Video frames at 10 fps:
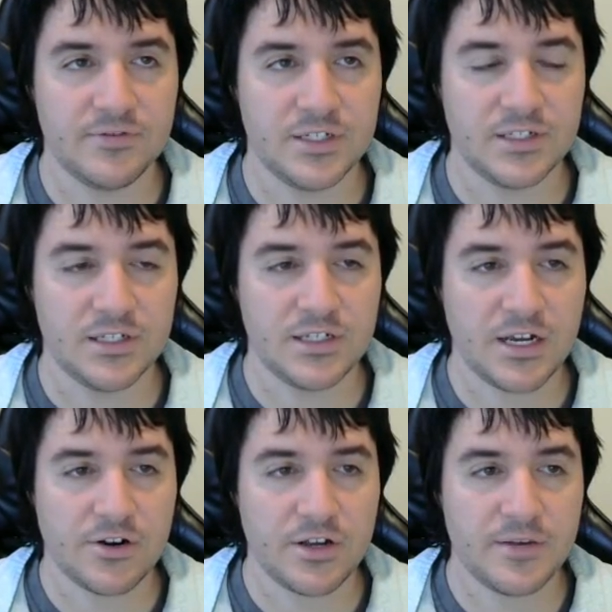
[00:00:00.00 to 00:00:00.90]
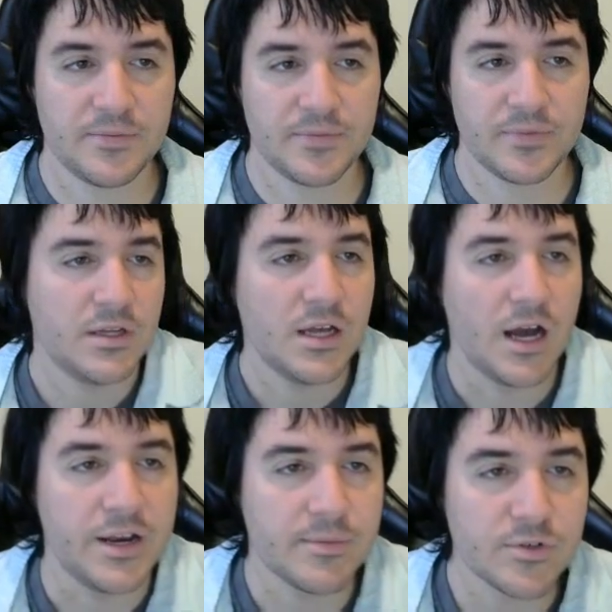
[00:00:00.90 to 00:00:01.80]
of Dysentery.
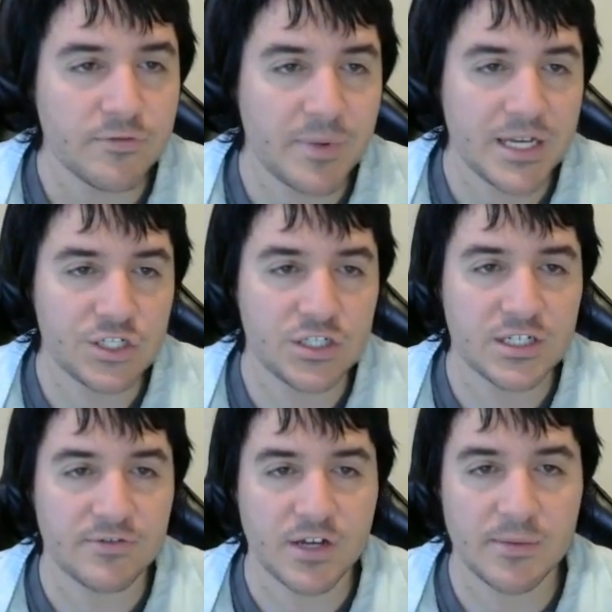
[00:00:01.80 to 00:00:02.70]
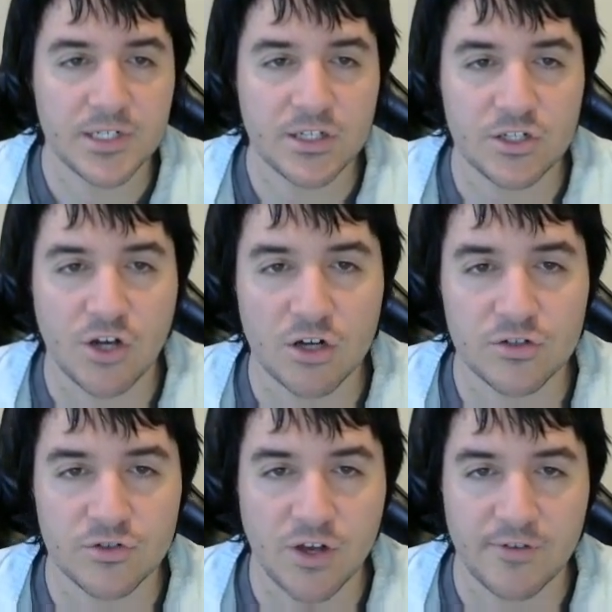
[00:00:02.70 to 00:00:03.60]
A number of patients have come into the
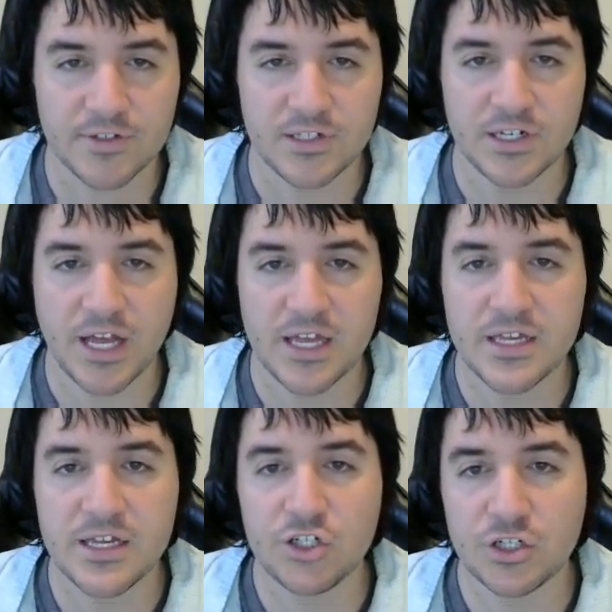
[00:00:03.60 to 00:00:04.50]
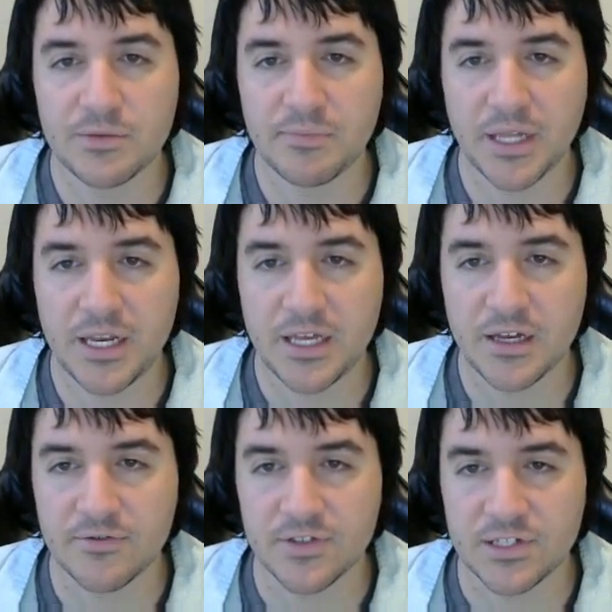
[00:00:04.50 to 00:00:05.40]
doctor's office today, each complaining
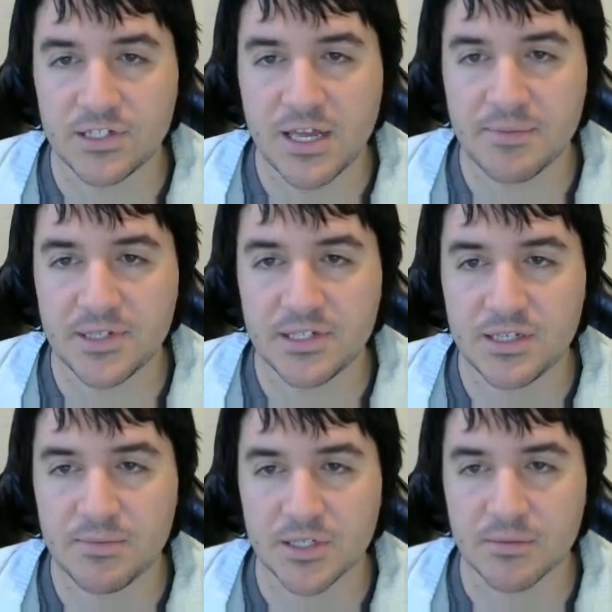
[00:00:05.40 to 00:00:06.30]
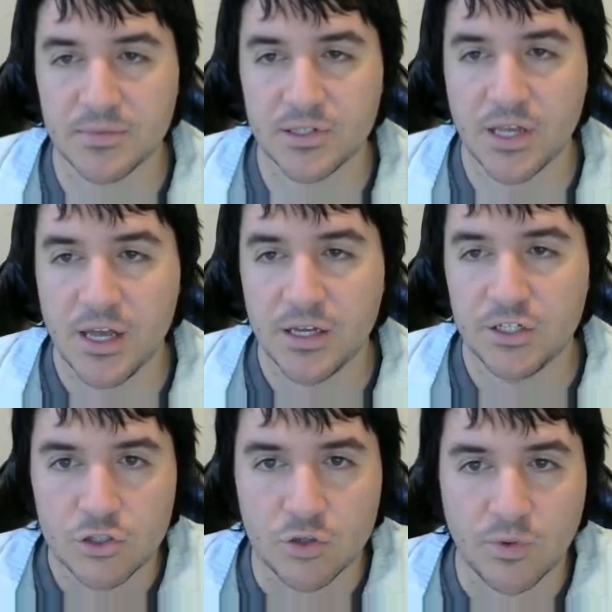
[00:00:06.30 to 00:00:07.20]
of the same symptoms.
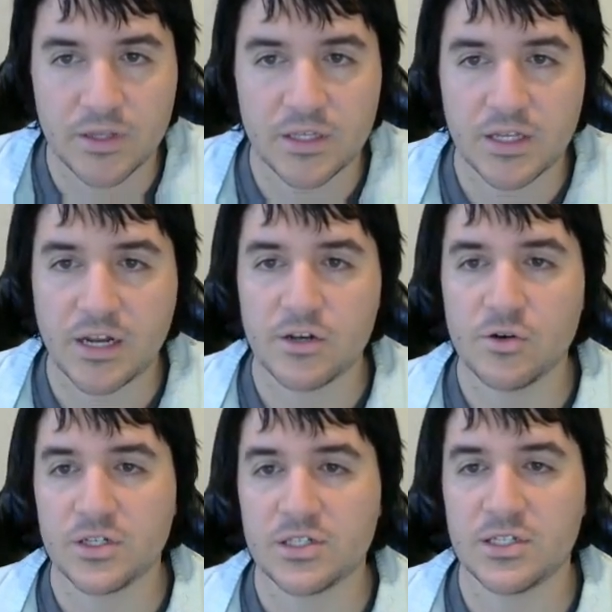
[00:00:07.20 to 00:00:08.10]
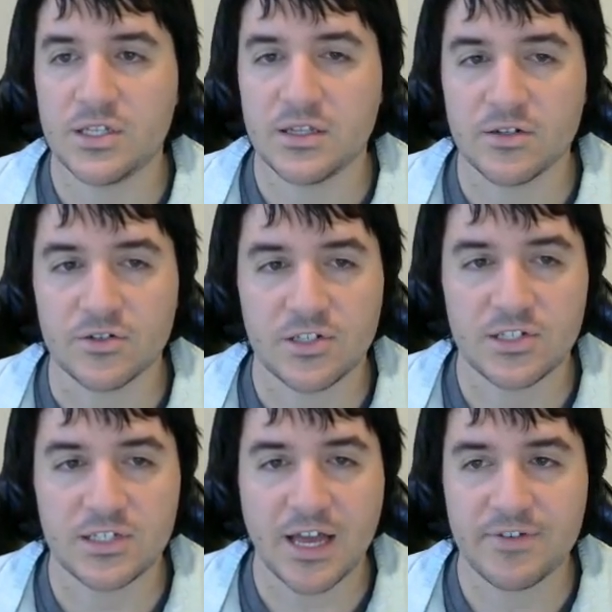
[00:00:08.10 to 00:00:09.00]
So one thing that I notice is that there's
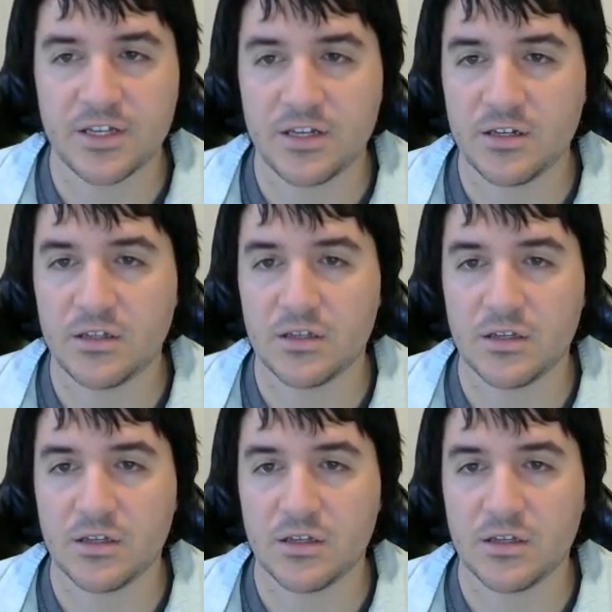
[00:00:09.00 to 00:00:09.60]
7